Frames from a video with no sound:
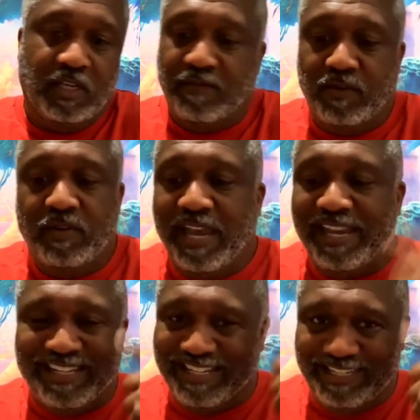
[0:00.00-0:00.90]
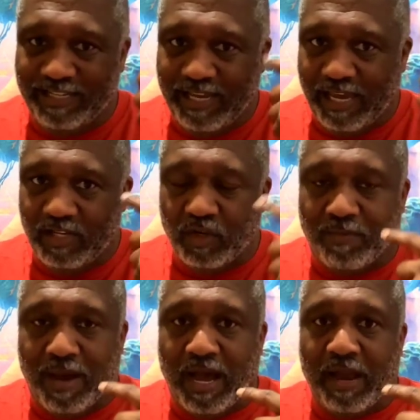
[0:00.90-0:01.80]
See, if you can't disengage
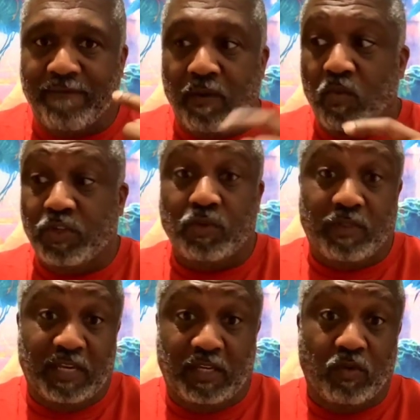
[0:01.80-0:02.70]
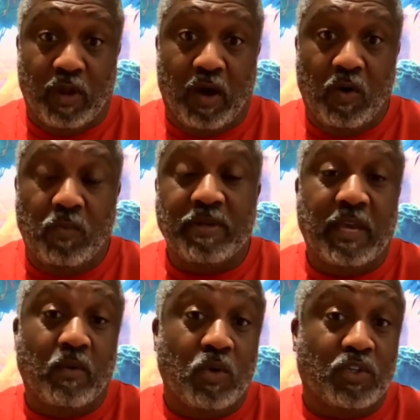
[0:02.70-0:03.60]
your mind from what you think you know,
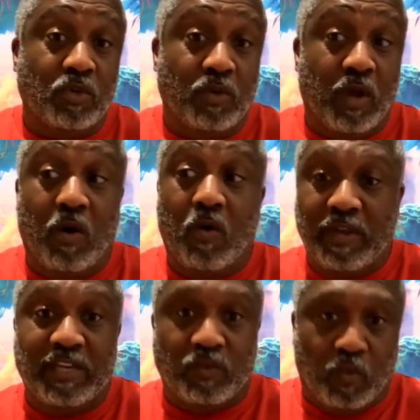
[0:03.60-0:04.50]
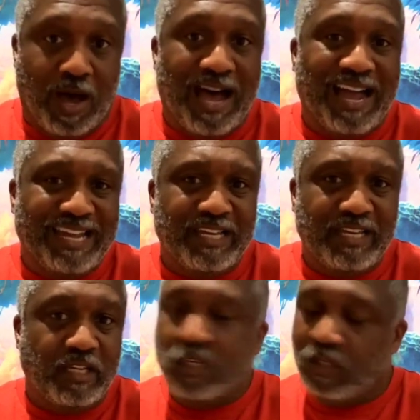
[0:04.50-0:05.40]
but yet what you know is why
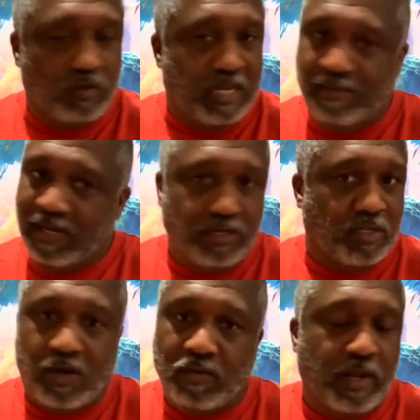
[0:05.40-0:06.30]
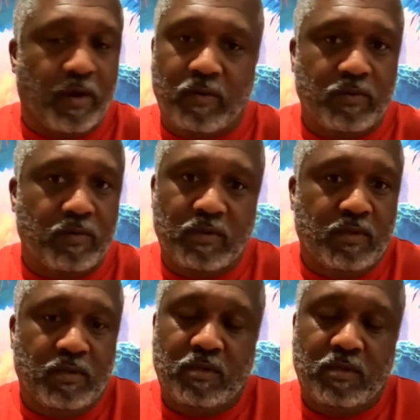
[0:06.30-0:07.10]
you keep getting told no.